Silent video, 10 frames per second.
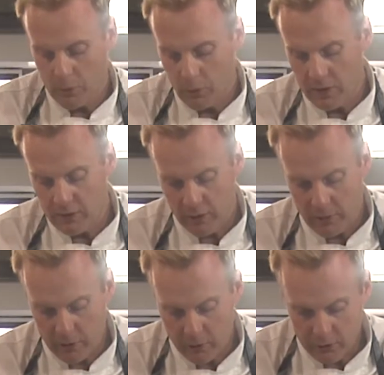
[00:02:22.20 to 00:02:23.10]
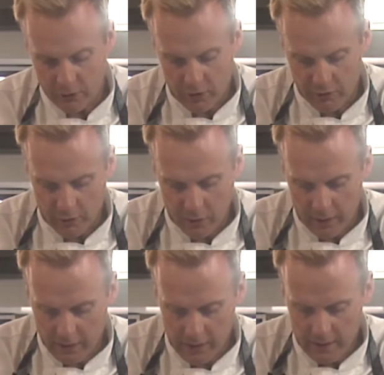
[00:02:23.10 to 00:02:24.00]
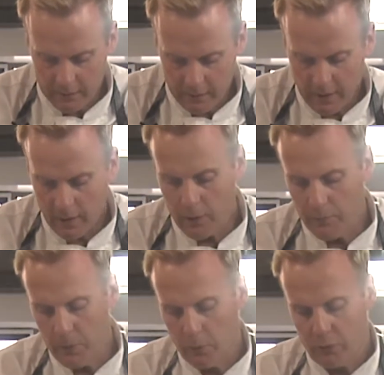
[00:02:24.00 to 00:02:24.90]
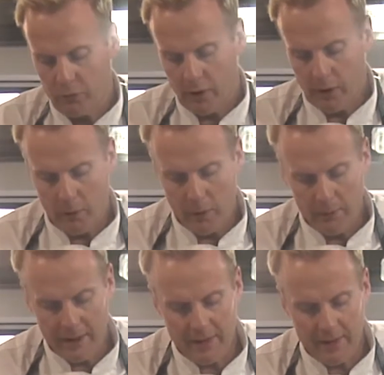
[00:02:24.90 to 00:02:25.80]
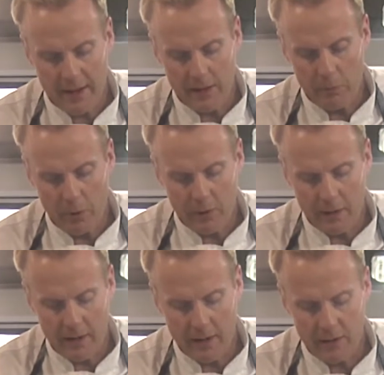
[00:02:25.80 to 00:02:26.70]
small is so it cooks nice and quickly, but also it then won't